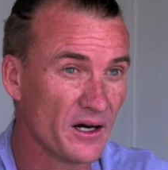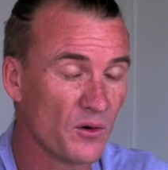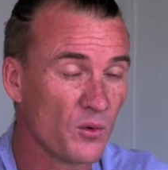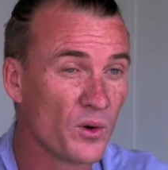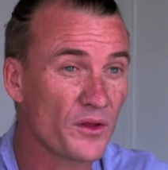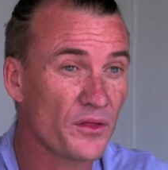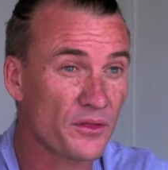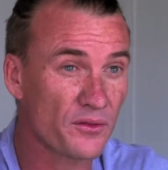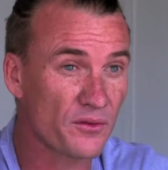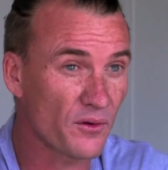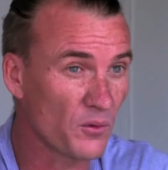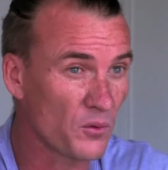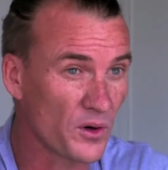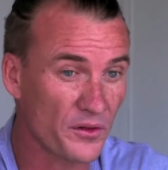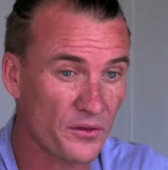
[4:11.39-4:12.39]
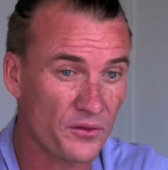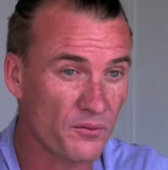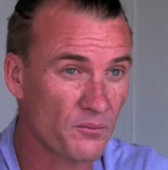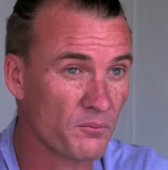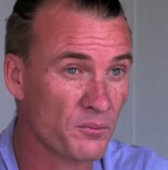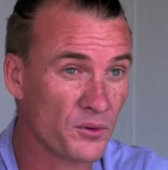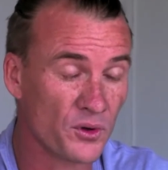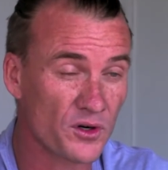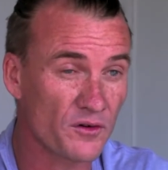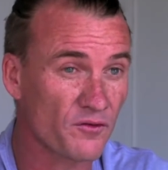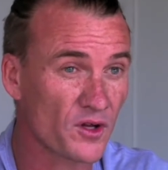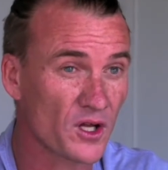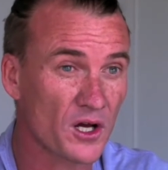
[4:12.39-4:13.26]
with beautiful